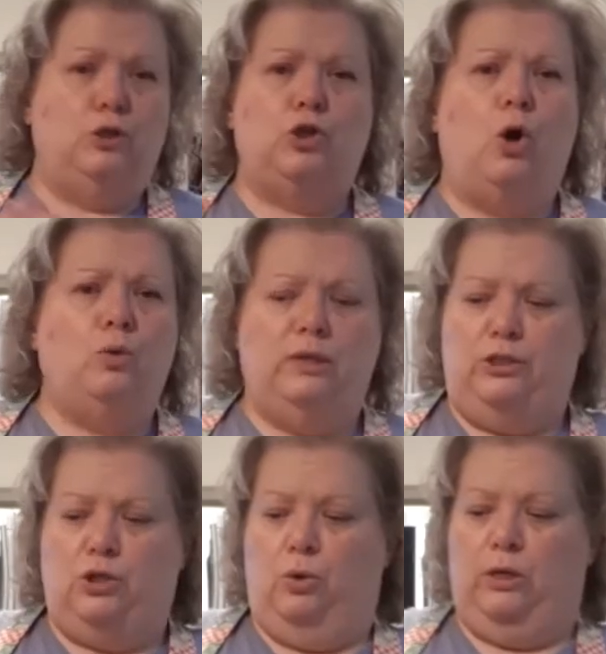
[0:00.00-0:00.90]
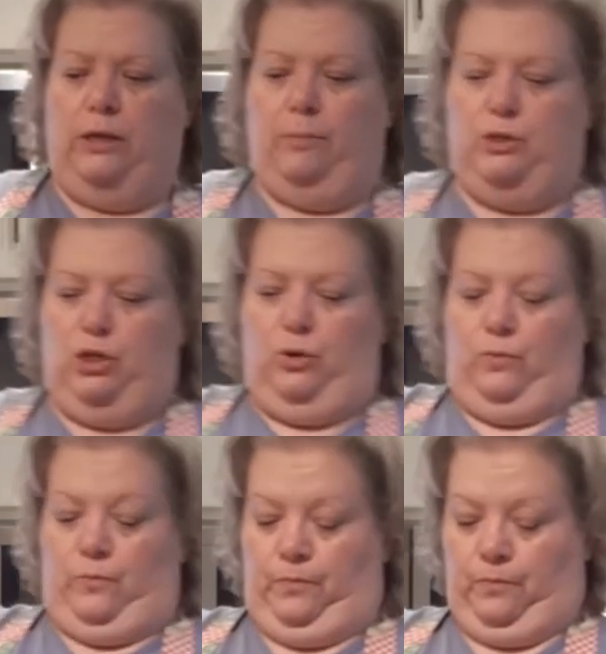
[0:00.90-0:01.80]
Totally up to you.
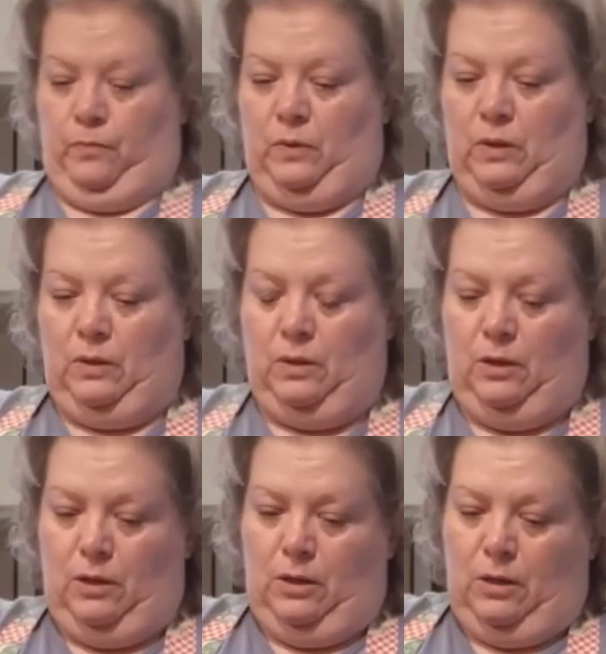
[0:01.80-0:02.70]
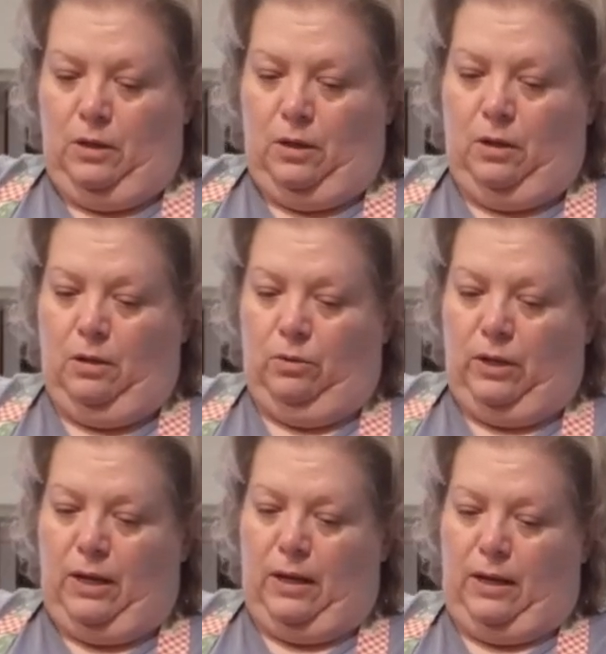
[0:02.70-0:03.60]

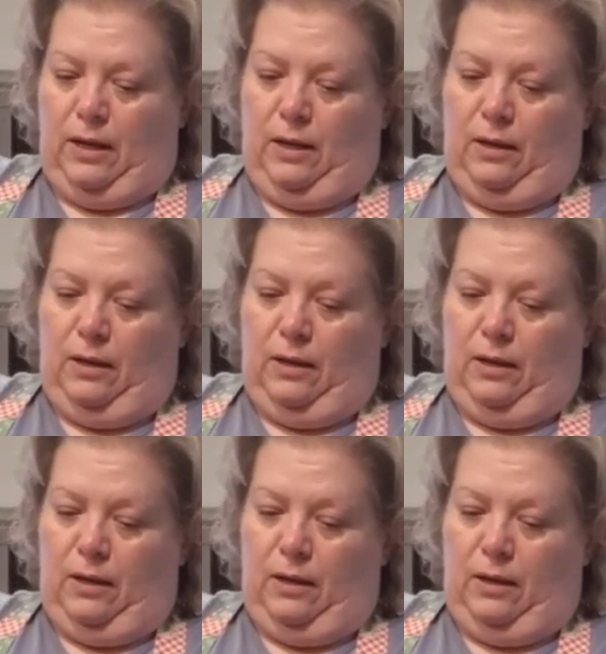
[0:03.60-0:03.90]
Okay.